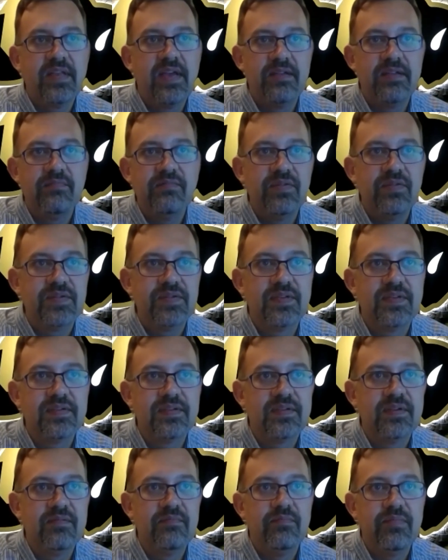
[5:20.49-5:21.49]
immune
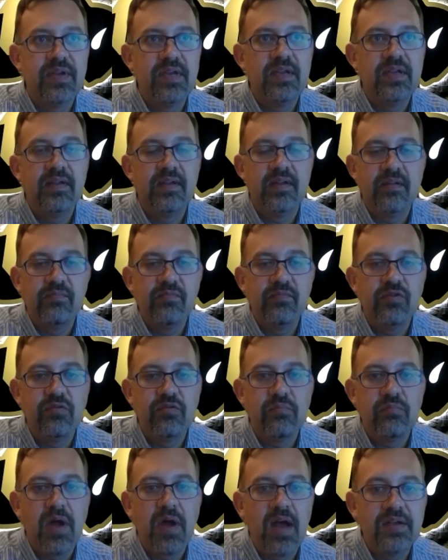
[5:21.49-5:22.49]
system, being
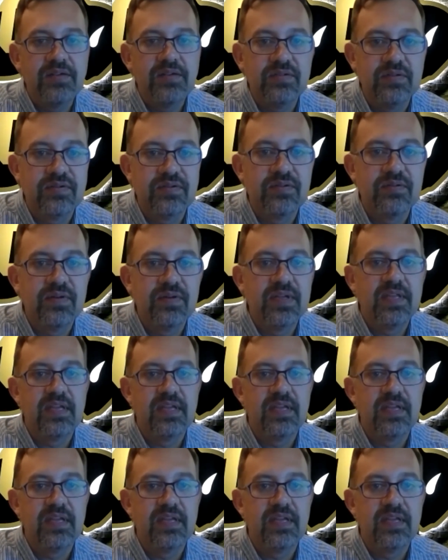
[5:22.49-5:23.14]
immunomodulatory,